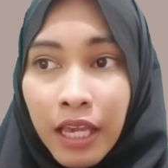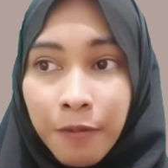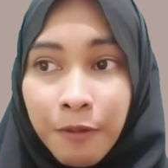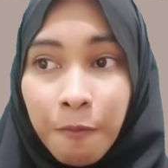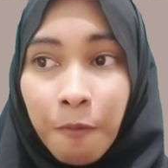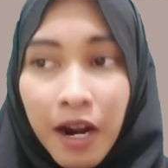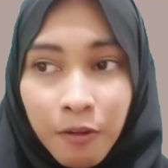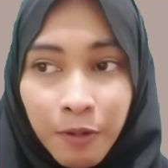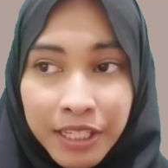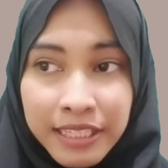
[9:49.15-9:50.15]
If the
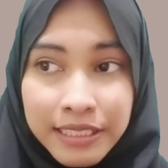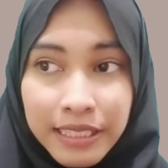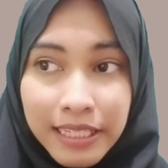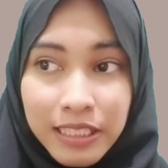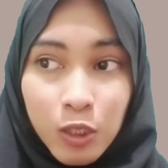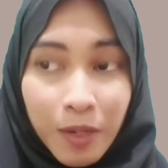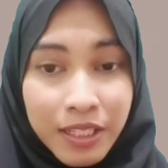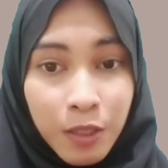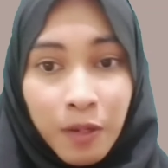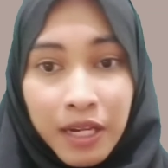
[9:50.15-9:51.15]
park radius is
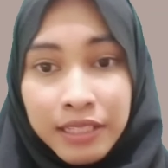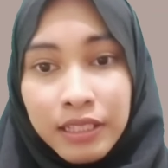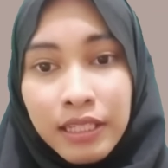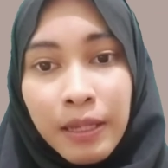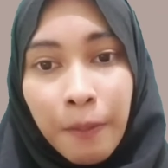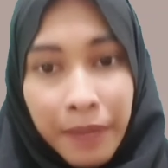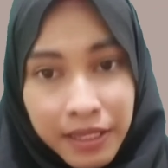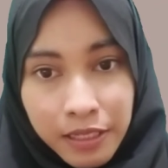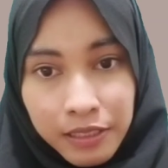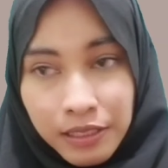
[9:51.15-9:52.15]
21
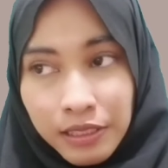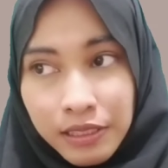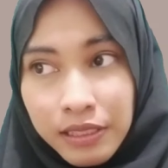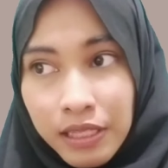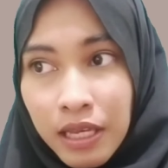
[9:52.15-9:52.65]
meters,